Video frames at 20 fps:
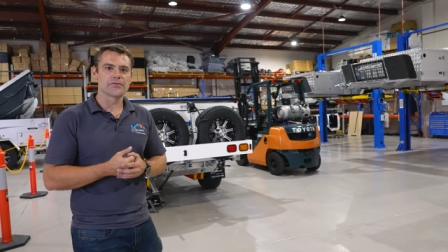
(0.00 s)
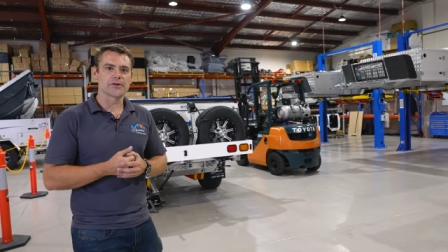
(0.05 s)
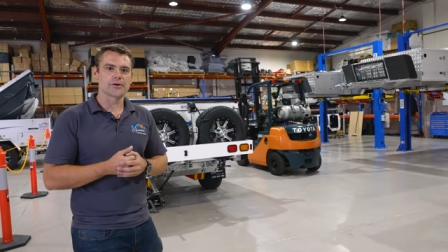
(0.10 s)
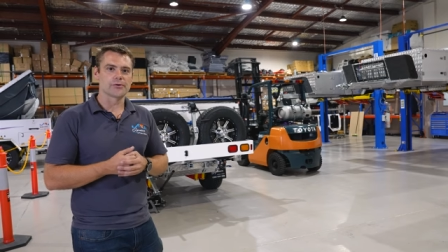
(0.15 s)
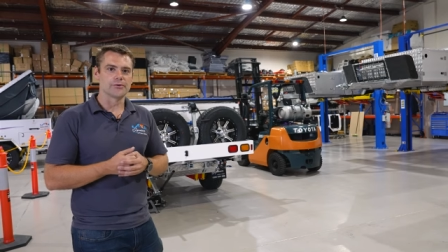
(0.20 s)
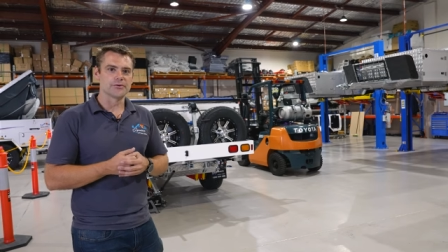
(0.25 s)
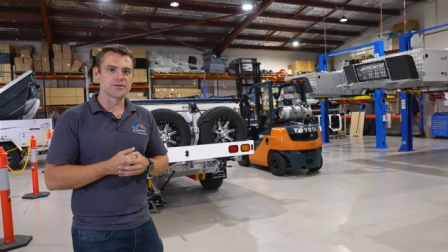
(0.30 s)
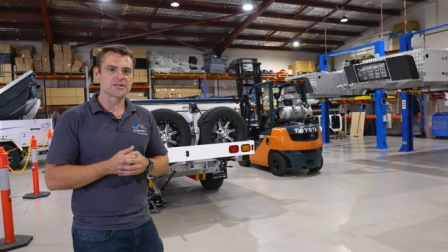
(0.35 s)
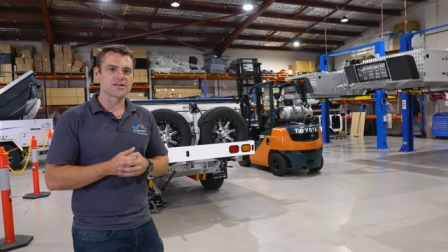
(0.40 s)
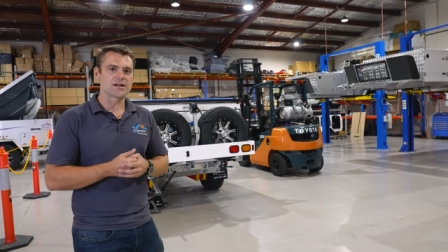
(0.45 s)
of the
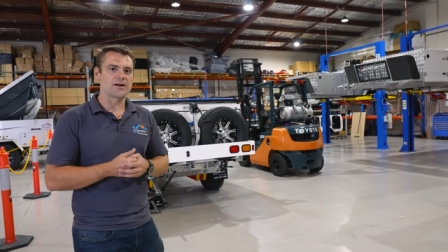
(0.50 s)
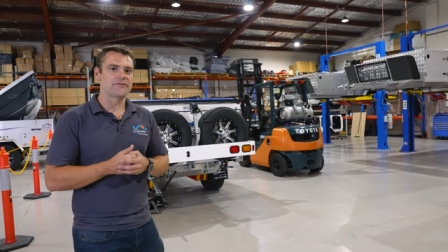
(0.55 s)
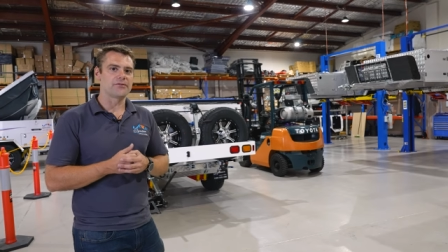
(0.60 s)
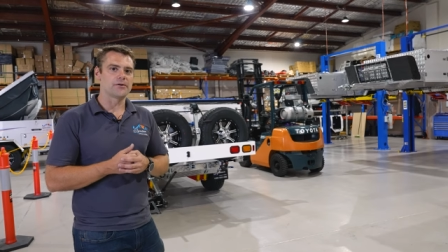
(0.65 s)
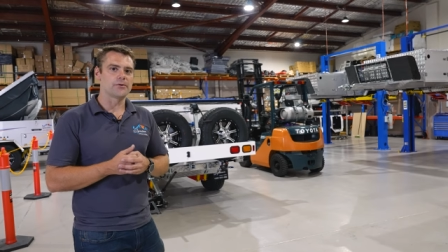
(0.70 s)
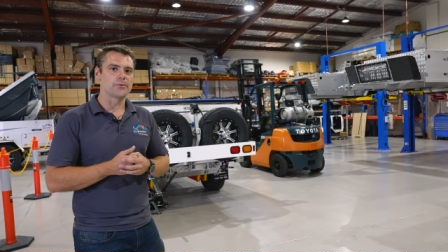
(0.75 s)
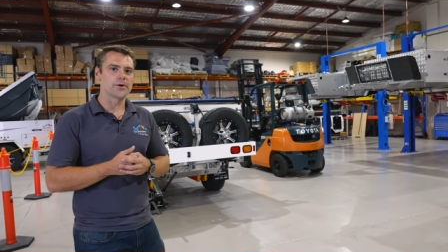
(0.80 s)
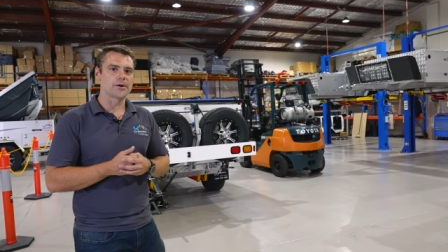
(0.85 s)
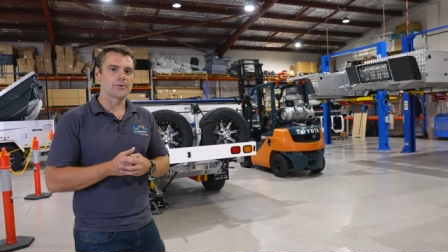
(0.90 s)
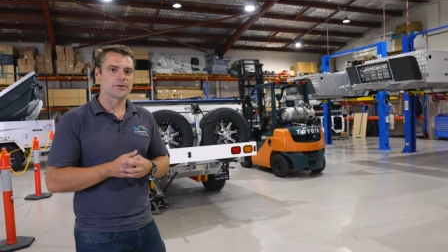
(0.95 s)
good stuff
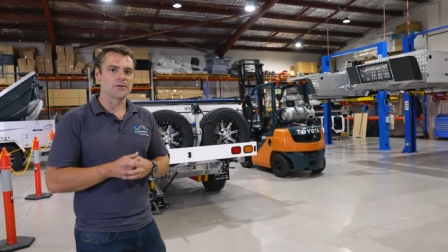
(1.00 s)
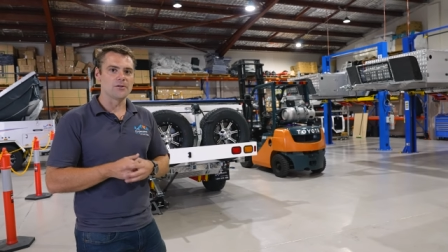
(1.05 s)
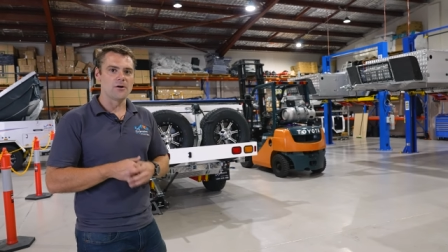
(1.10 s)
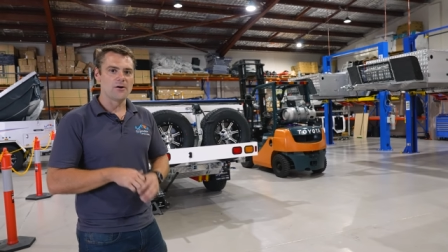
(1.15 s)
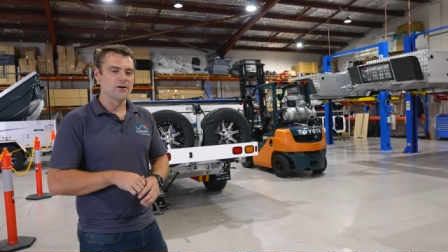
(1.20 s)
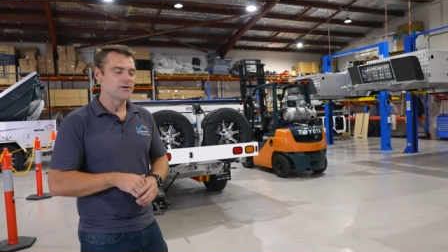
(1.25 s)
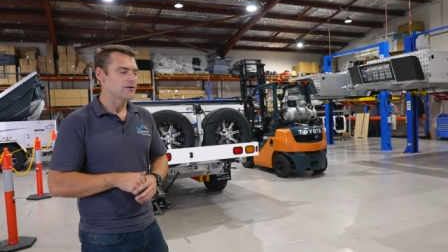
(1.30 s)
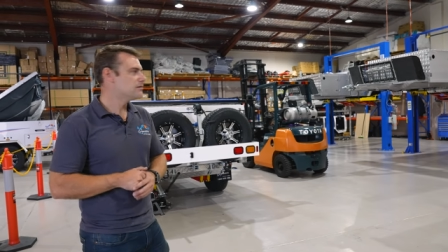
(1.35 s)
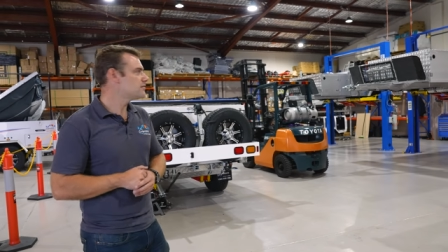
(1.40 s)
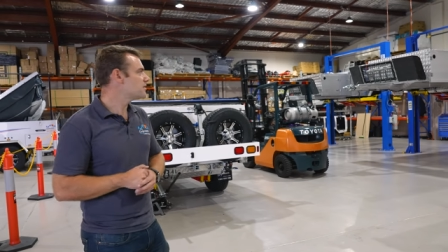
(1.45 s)
that we
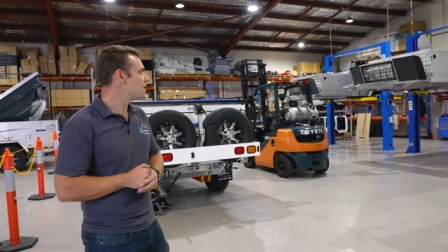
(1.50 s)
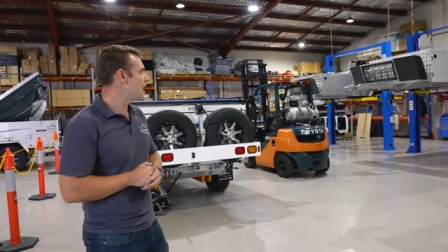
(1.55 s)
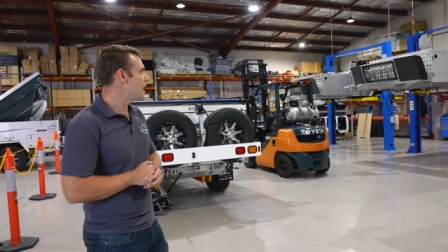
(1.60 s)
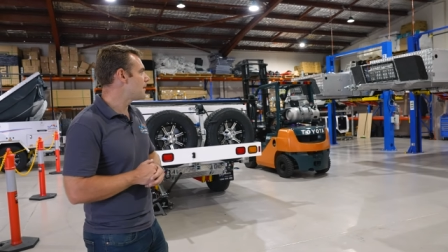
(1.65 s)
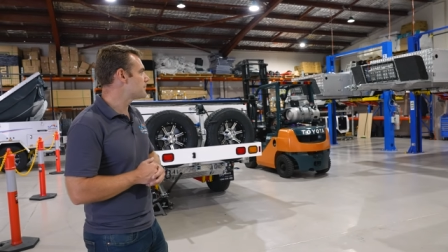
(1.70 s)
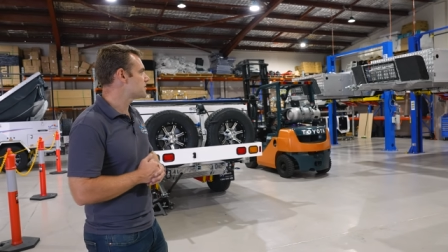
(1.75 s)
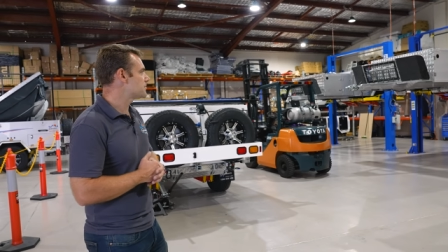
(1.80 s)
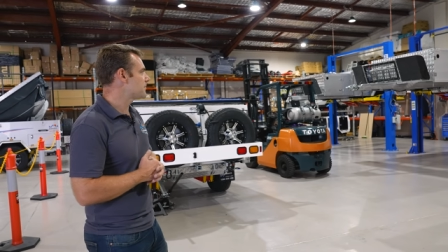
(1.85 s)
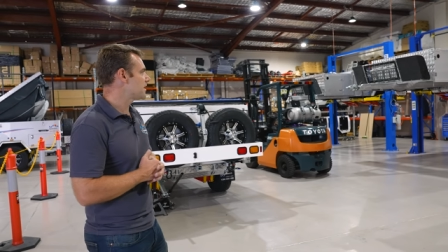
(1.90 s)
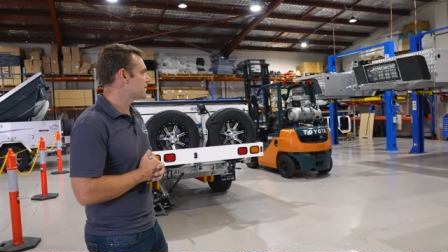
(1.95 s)
rely on
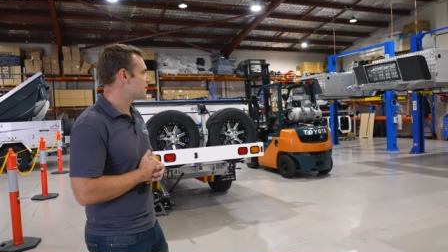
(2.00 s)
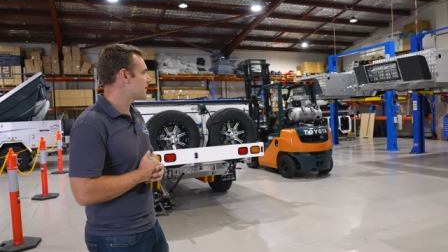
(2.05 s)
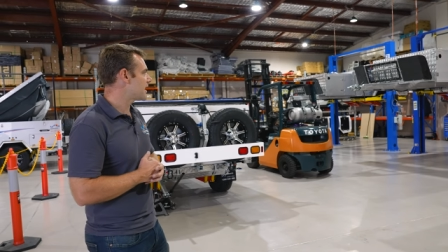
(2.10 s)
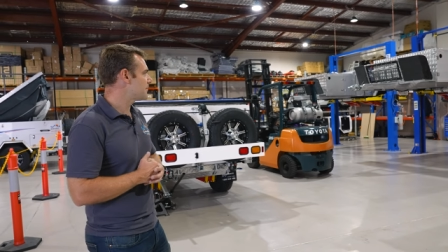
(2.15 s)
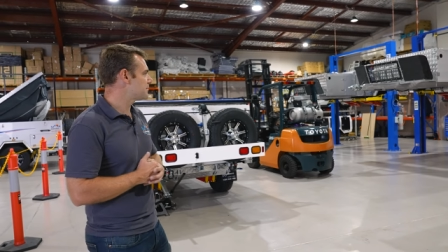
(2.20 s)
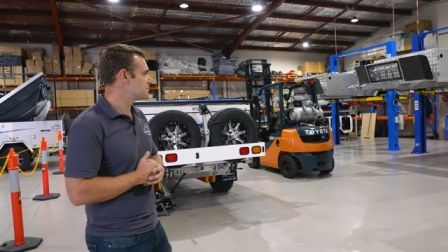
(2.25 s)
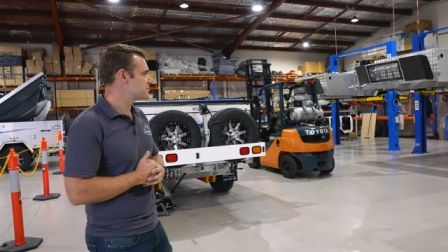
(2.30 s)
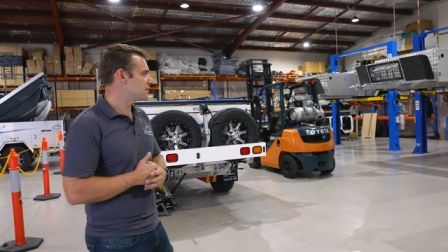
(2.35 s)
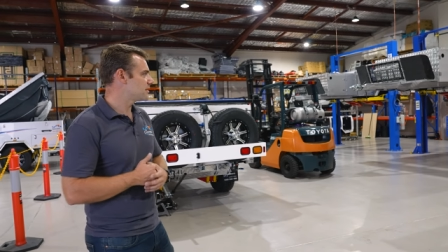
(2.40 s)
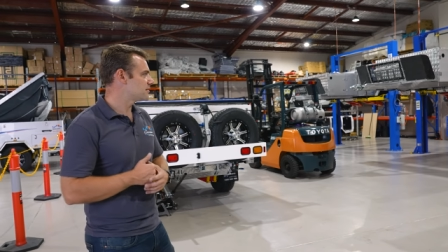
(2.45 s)
um, to make the
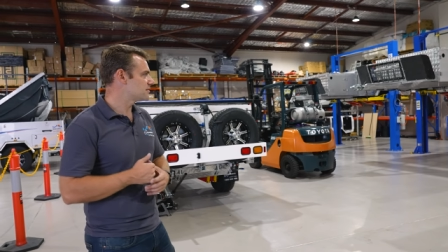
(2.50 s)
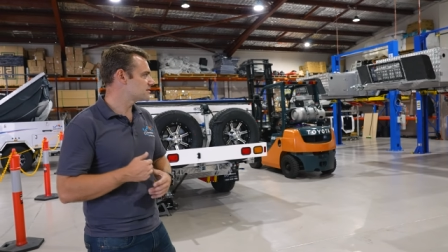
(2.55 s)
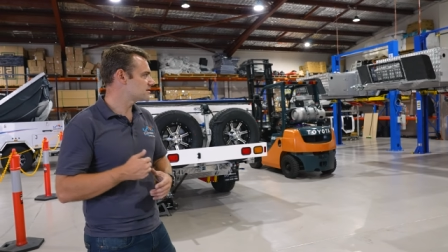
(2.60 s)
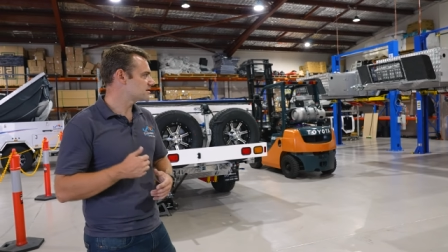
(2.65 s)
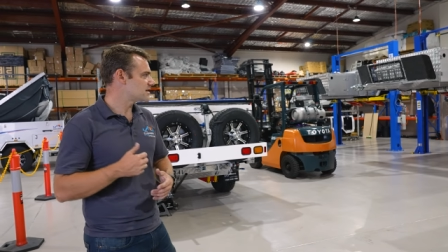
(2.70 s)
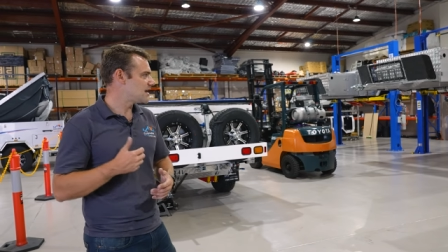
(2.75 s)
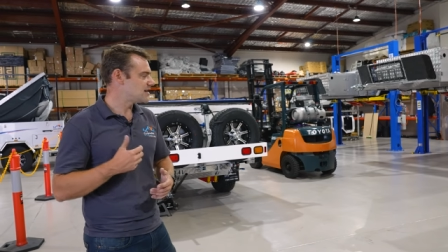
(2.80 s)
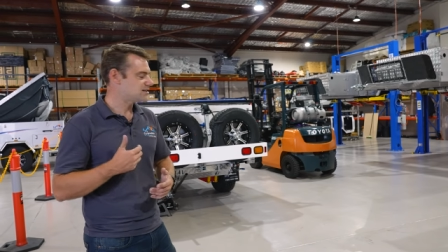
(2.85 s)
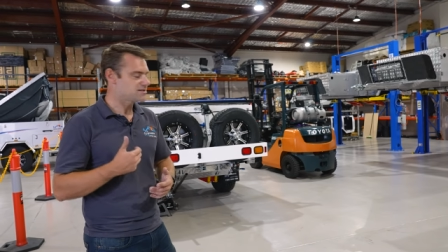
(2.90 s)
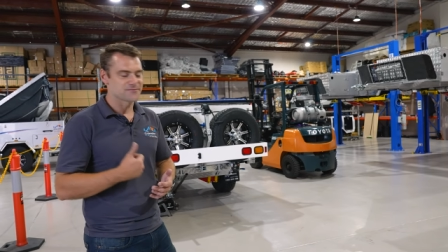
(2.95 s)
camper
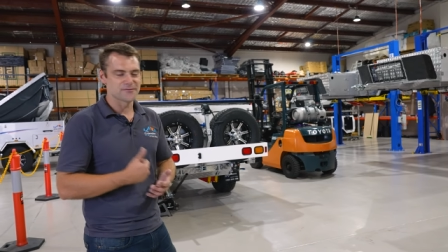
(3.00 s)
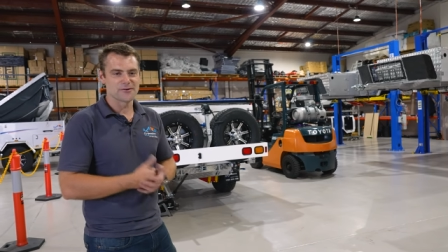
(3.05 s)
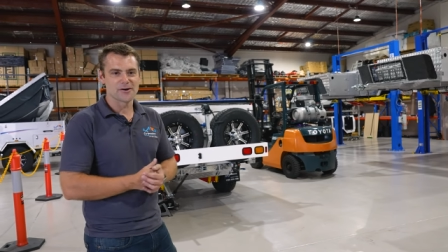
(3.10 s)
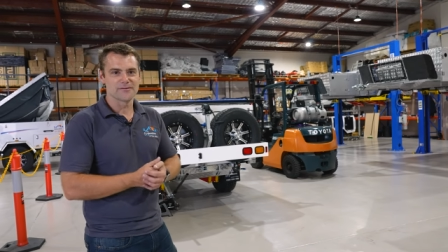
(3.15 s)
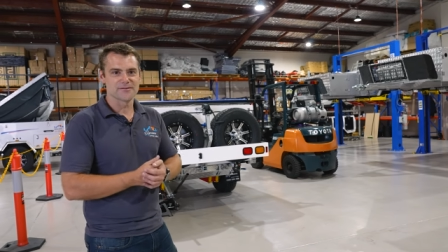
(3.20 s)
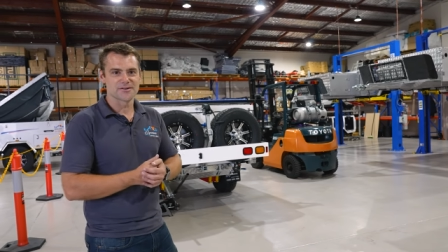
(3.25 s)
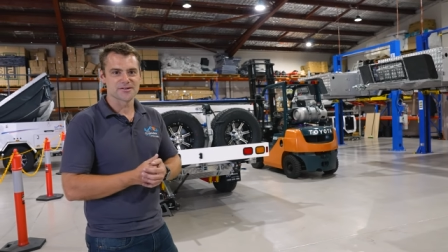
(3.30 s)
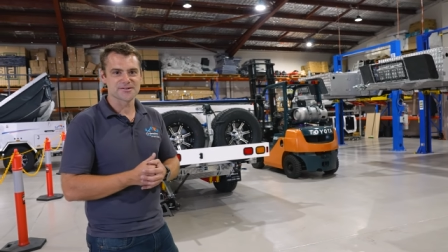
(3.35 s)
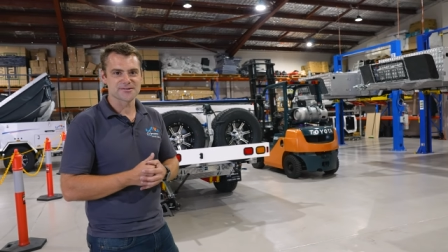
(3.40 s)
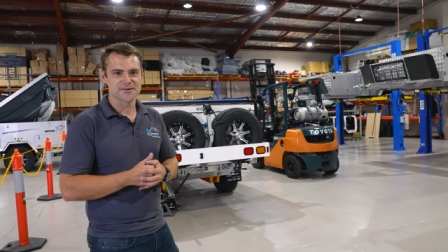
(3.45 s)
trailers uh,
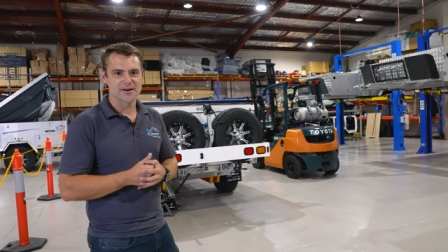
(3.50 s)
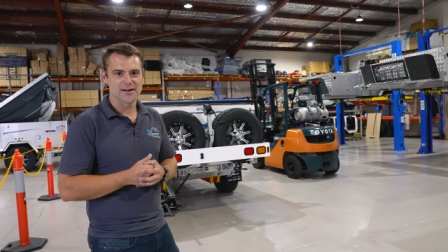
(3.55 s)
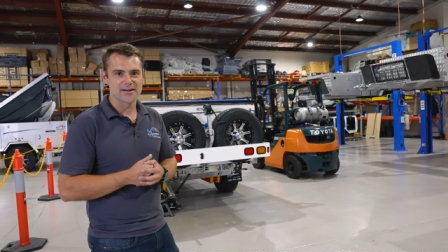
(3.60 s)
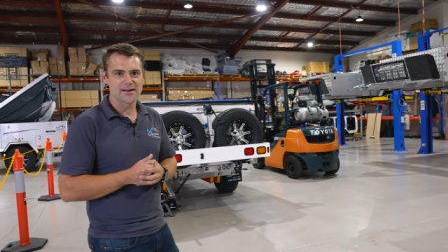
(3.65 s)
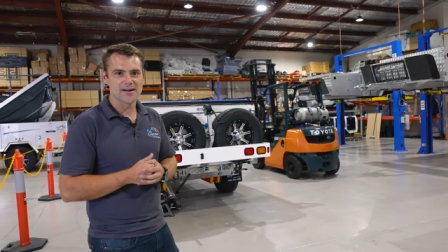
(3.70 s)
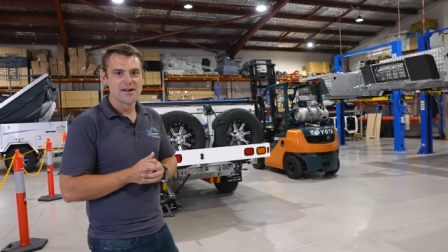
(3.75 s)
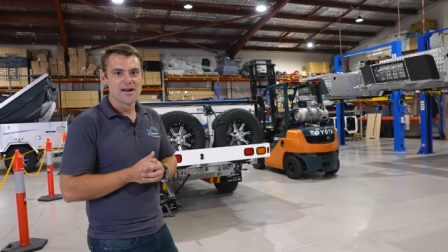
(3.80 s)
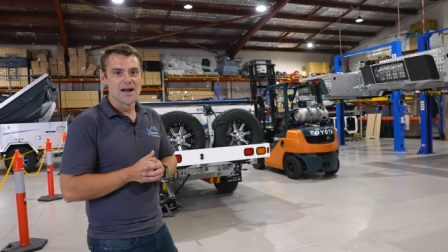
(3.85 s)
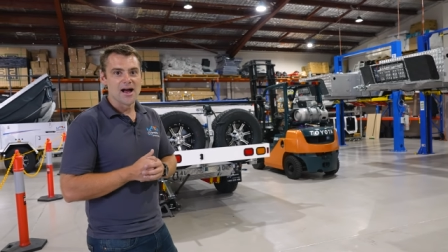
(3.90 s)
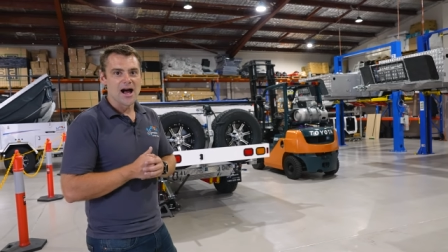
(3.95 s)
survive in
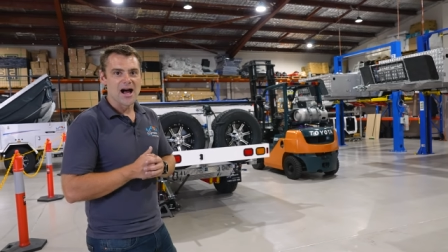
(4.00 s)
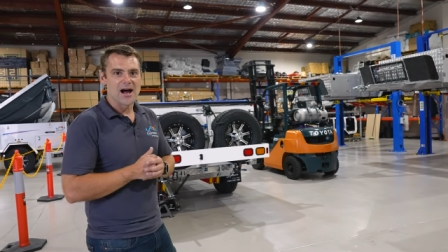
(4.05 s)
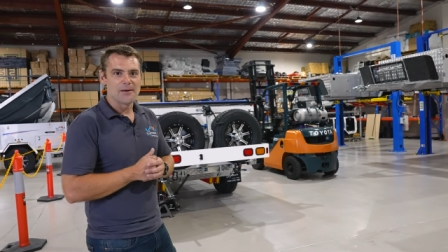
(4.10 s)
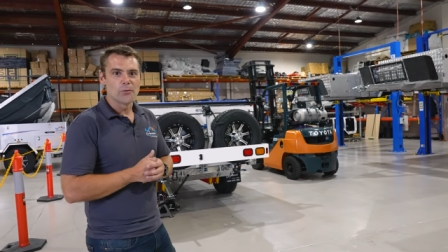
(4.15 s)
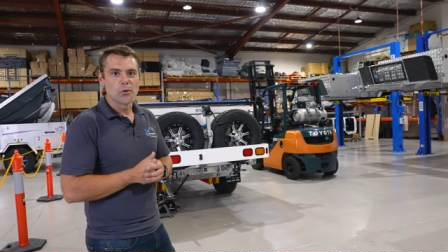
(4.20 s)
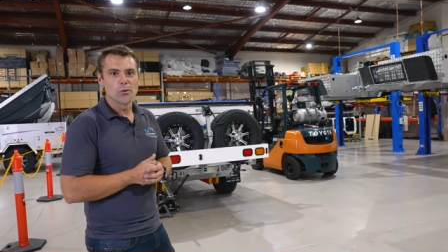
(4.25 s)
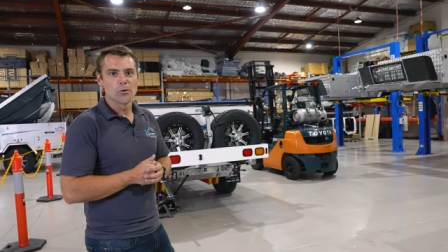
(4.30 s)
Australia um,